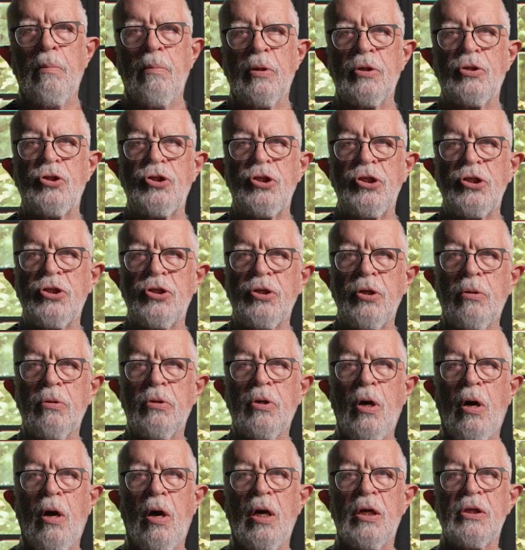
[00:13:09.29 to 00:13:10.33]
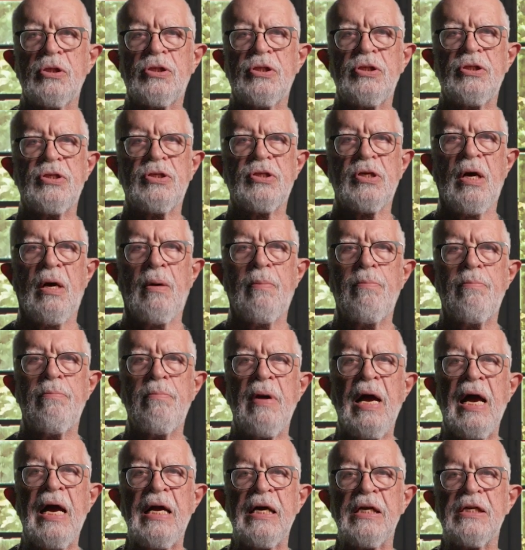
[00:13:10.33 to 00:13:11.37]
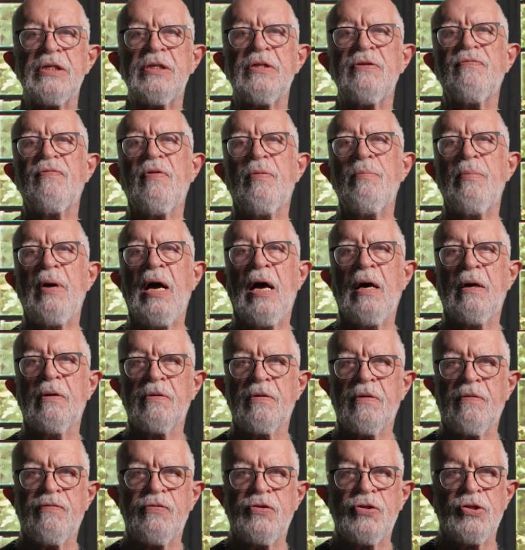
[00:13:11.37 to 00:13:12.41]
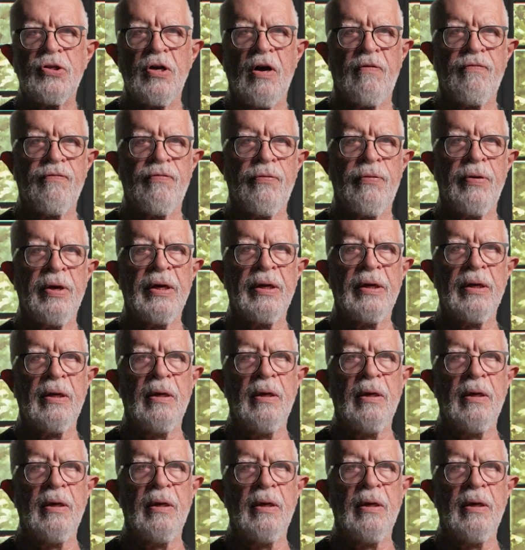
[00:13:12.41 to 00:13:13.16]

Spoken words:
But schisto causes a massive amount of suffering